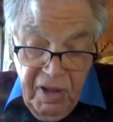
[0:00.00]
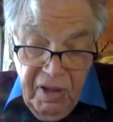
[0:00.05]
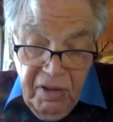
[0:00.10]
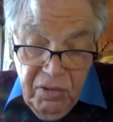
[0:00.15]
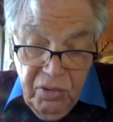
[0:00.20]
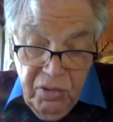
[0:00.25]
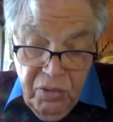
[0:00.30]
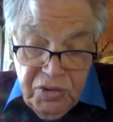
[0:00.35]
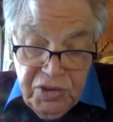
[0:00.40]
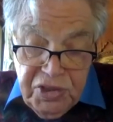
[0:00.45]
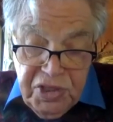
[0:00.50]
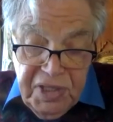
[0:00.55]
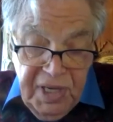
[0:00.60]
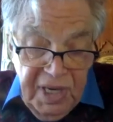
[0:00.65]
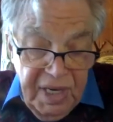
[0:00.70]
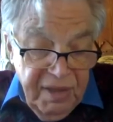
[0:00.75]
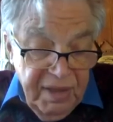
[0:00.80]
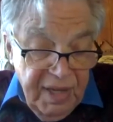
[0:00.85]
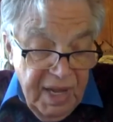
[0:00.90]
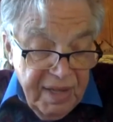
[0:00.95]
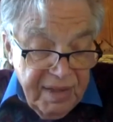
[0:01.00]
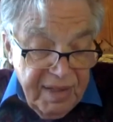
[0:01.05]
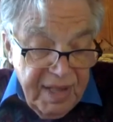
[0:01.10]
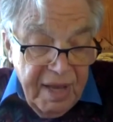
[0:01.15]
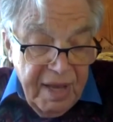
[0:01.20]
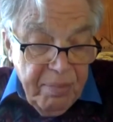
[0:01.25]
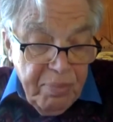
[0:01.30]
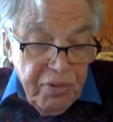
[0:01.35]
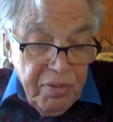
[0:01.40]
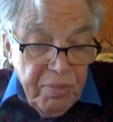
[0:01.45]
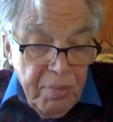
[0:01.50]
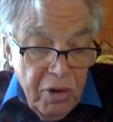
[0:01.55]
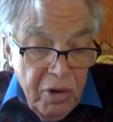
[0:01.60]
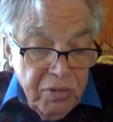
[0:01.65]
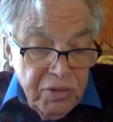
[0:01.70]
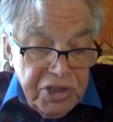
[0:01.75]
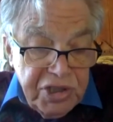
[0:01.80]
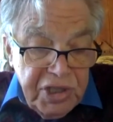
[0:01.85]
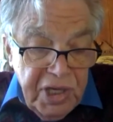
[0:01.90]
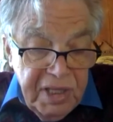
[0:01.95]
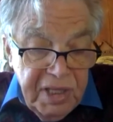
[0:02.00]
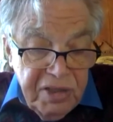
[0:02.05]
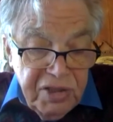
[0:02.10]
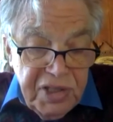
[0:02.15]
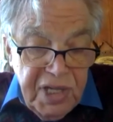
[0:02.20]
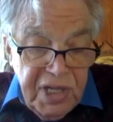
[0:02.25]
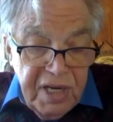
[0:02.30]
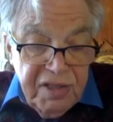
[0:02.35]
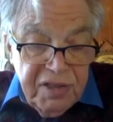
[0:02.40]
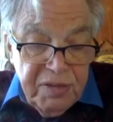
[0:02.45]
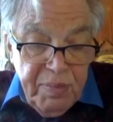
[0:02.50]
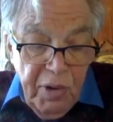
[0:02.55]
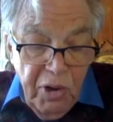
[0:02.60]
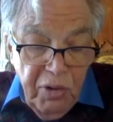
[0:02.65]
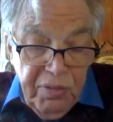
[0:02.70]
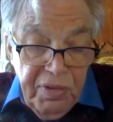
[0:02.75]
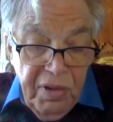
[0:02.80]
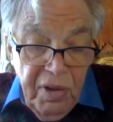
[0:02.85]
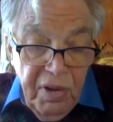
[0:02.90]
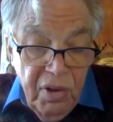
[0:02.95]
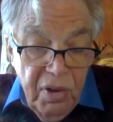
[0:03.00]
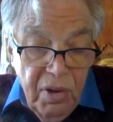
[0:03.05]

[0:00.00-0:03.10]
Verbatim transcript: illusion in that they promote change that is both